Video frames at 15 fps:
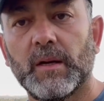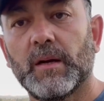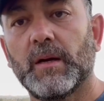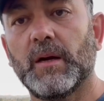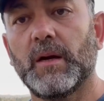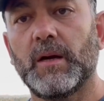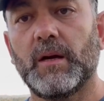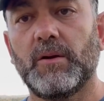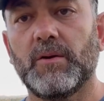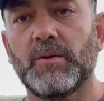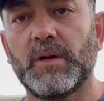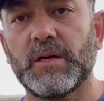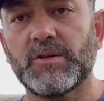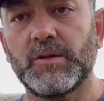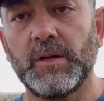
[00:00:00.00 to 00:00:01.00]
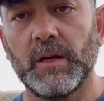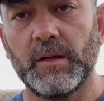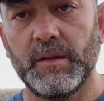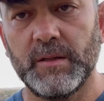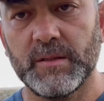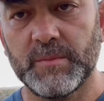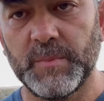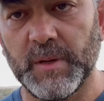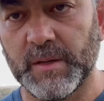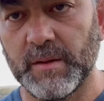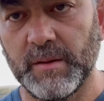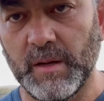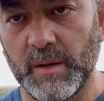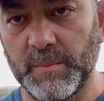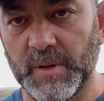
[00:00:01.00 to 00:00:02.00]
and your nationality is
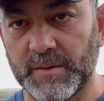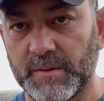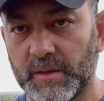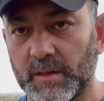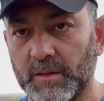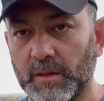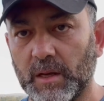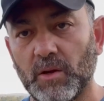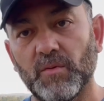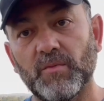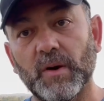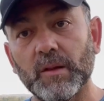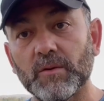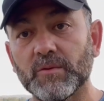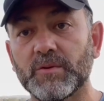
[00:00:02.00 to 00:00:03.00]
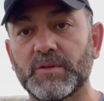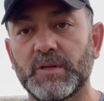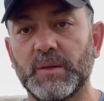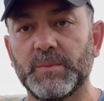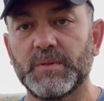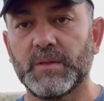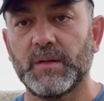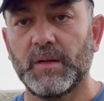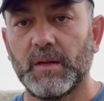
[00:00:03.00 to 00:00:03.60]
not Mexican, that you follow the steps.